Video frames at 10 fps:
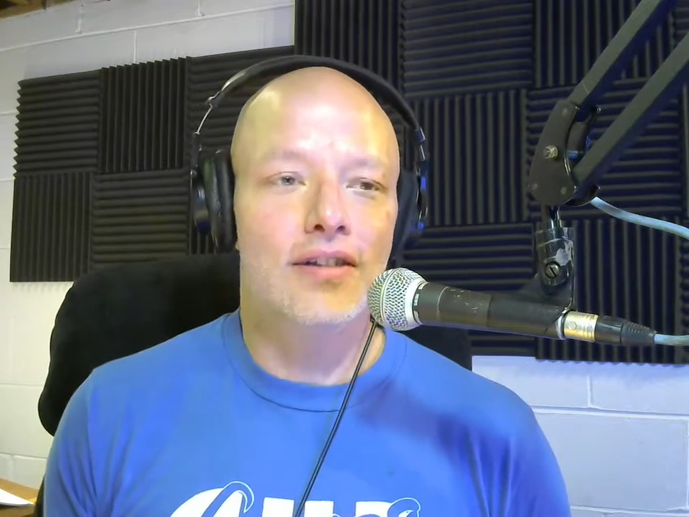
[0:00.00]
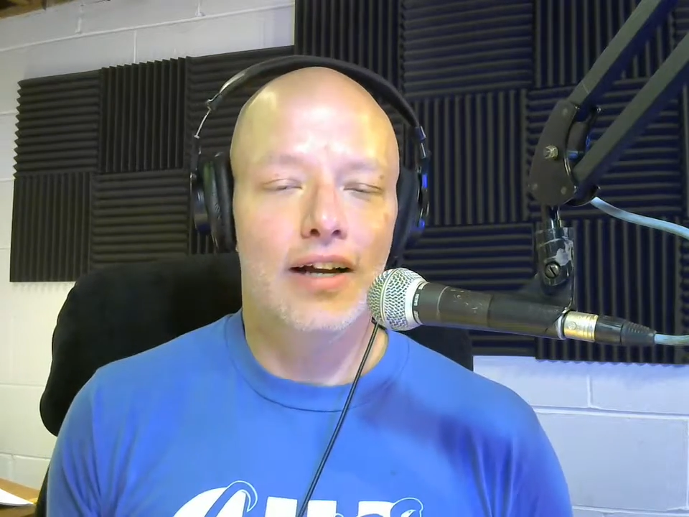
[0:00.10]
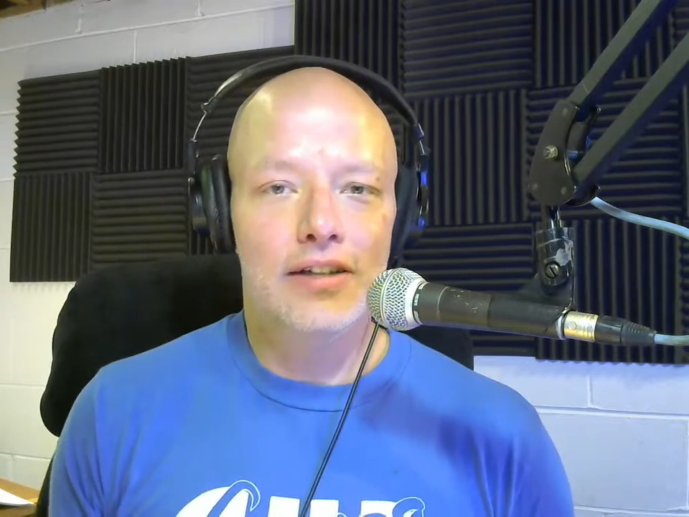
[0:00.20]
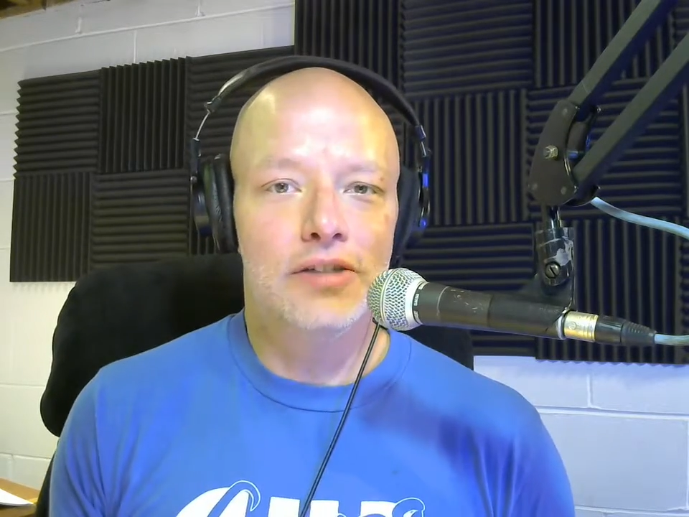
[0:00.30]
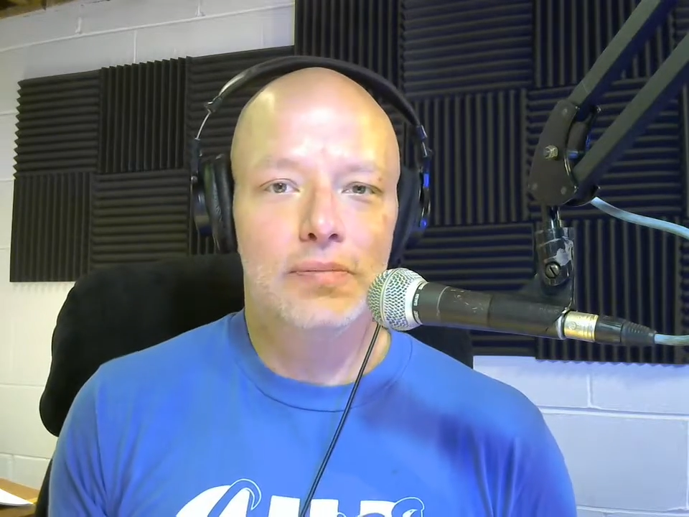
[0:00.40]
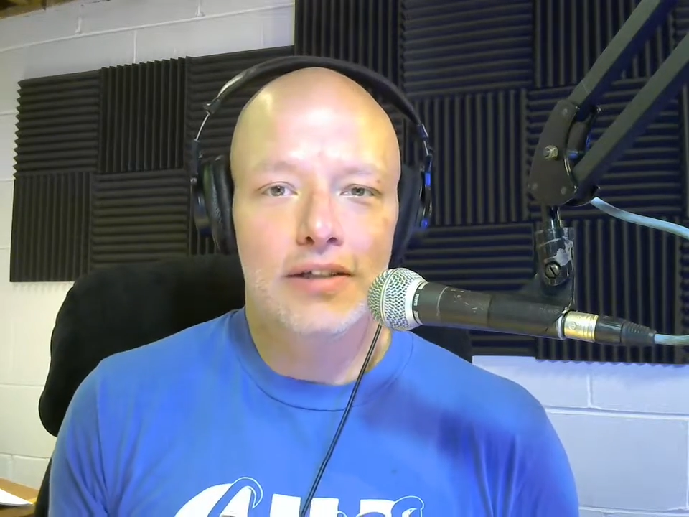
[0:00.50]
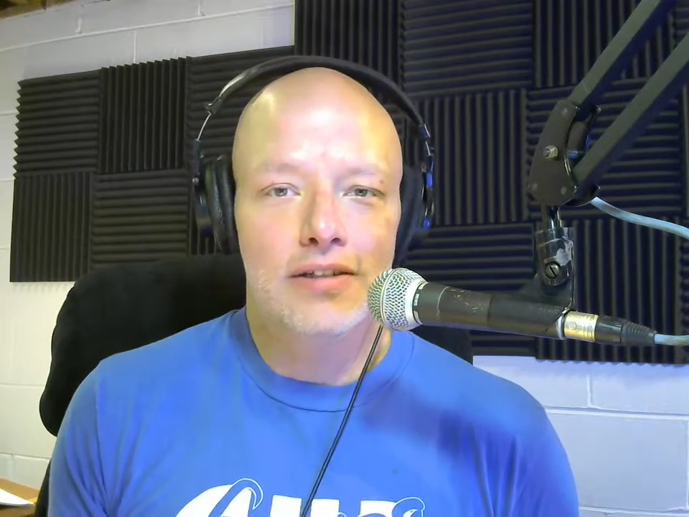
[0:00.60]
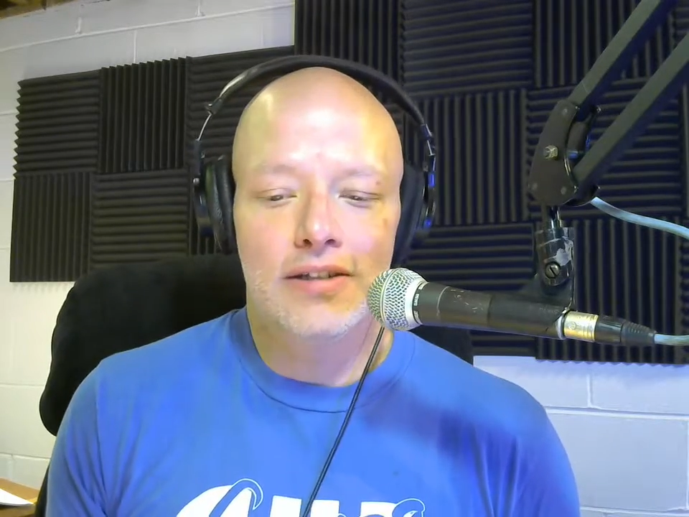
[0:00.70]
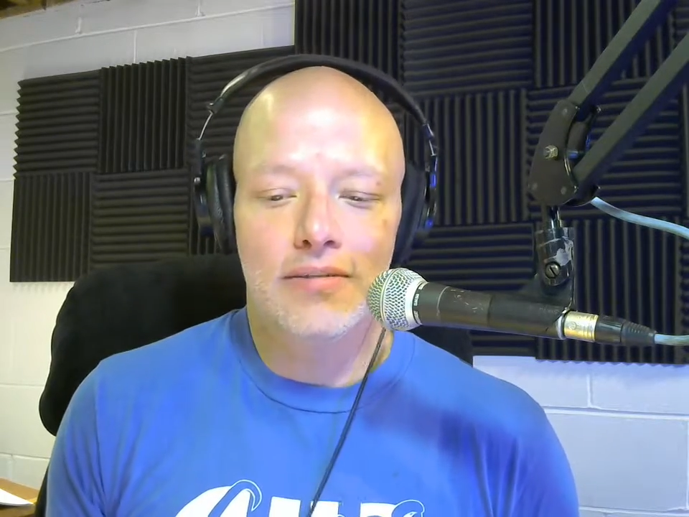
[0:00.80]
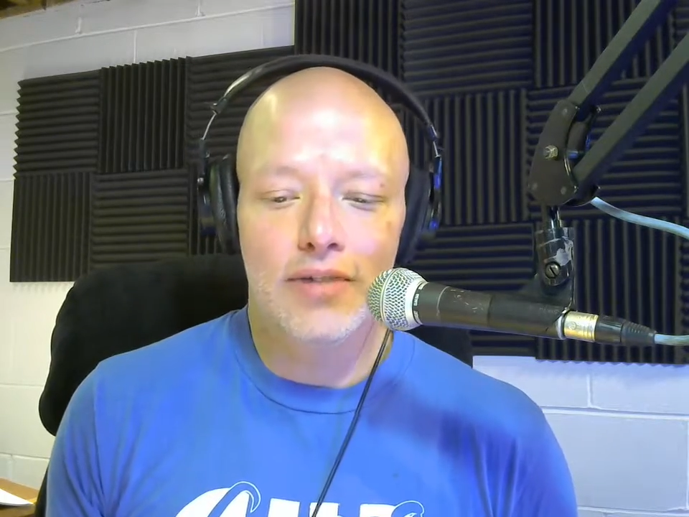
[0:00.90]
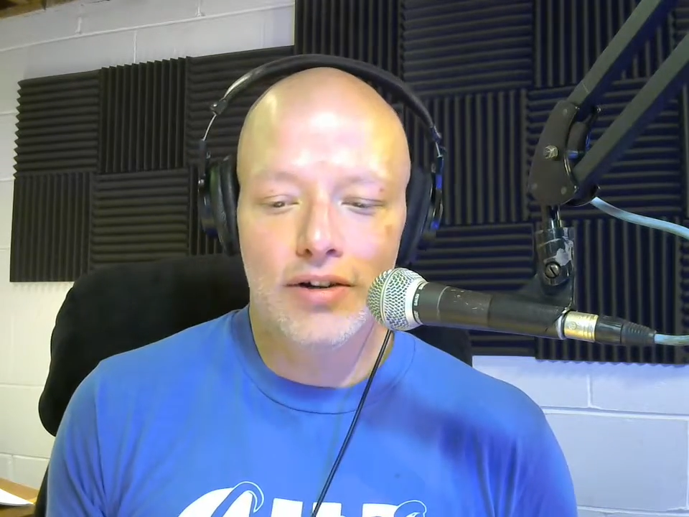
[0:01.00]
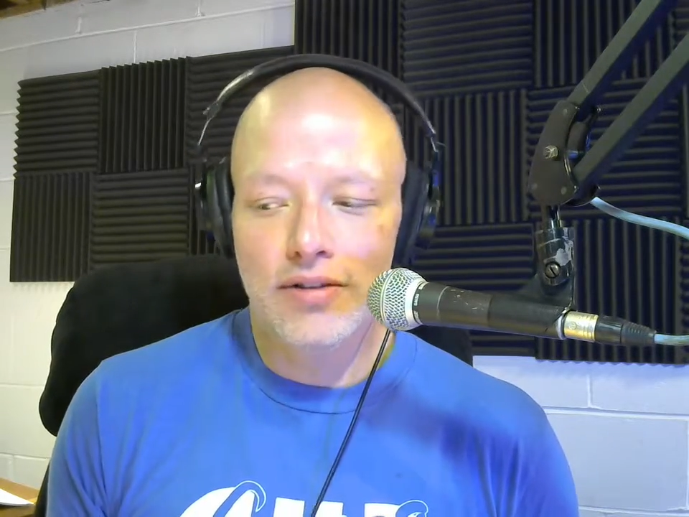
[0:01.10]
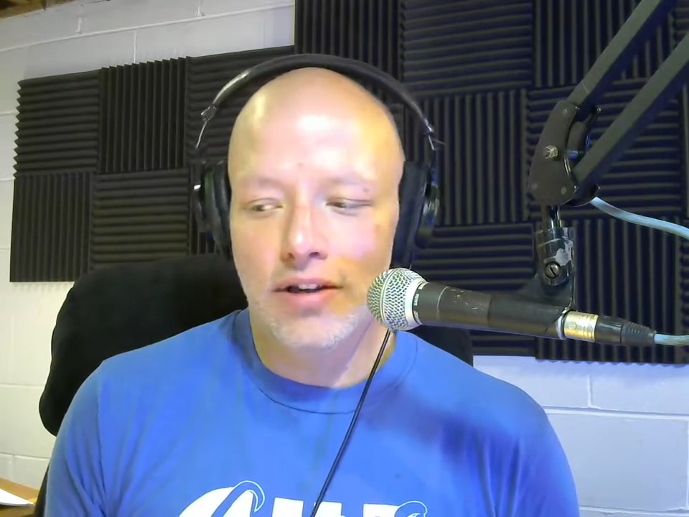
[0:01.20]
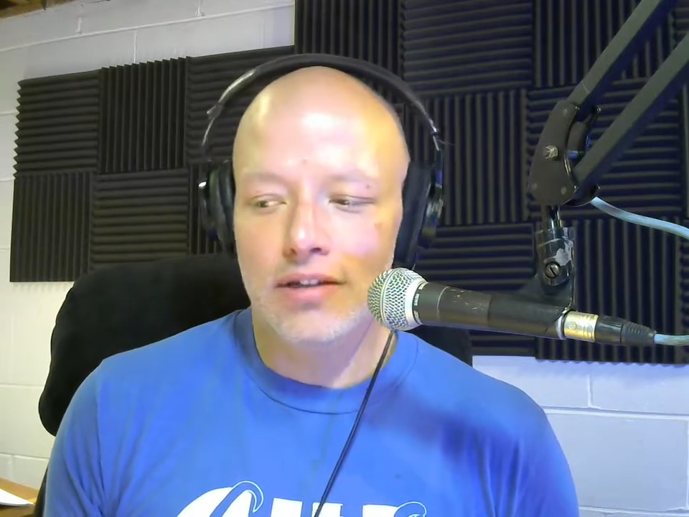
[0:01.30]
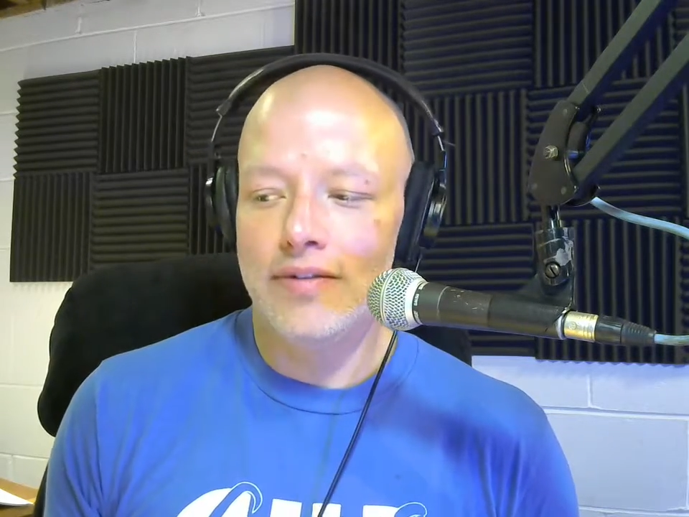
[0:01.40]
I spilled some
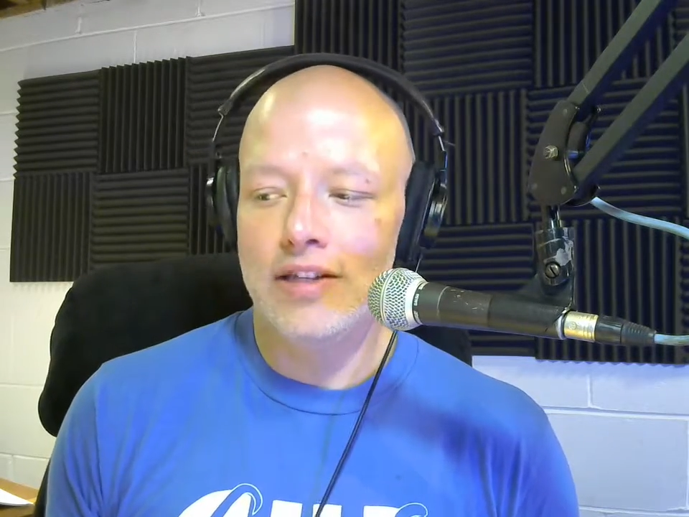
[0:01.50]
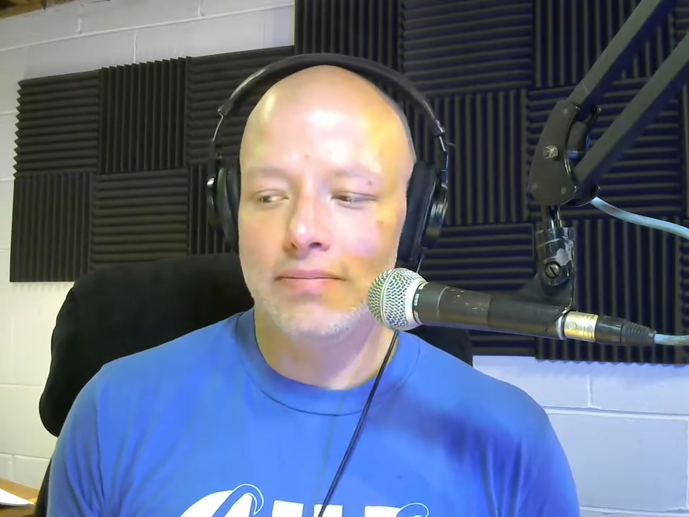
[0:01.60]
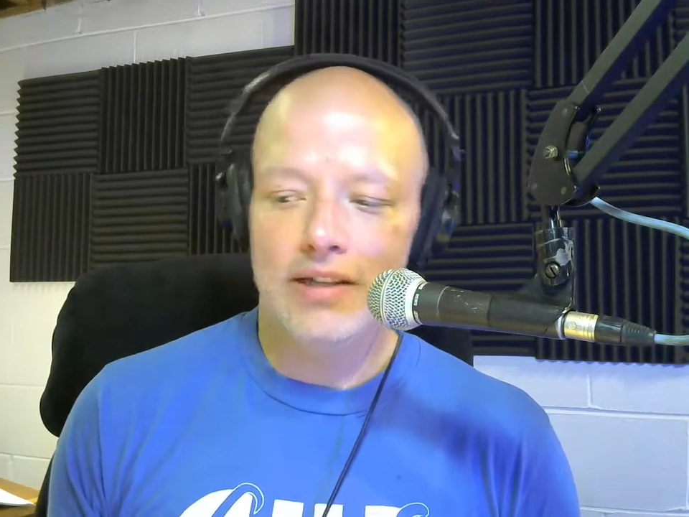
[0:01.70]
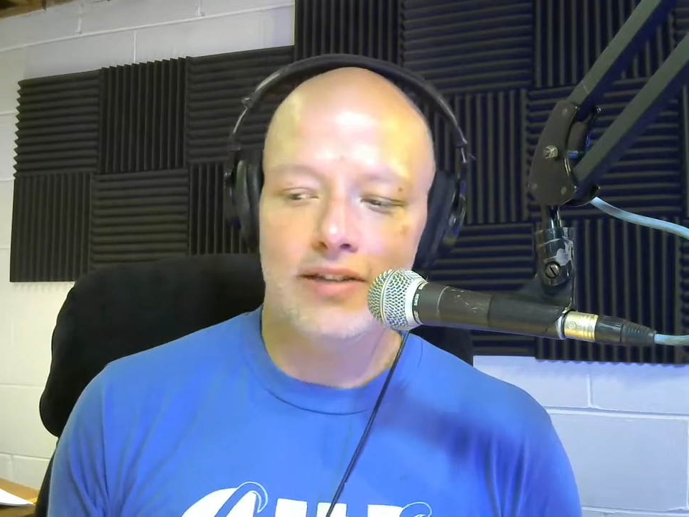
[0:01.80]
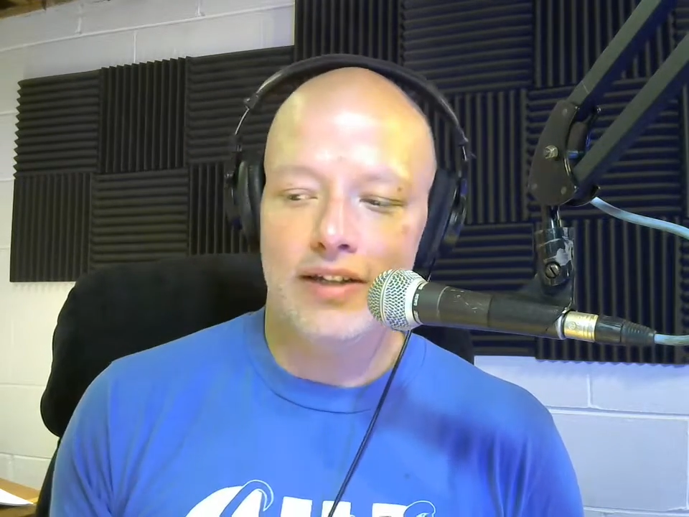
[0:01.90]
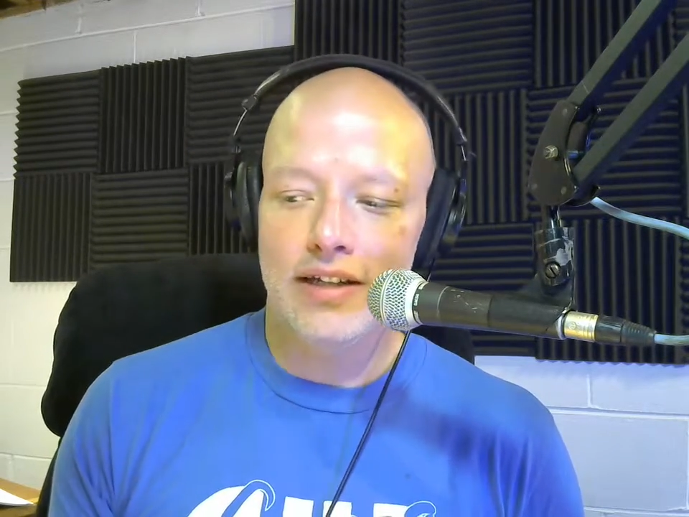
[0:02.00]
earth all over the place,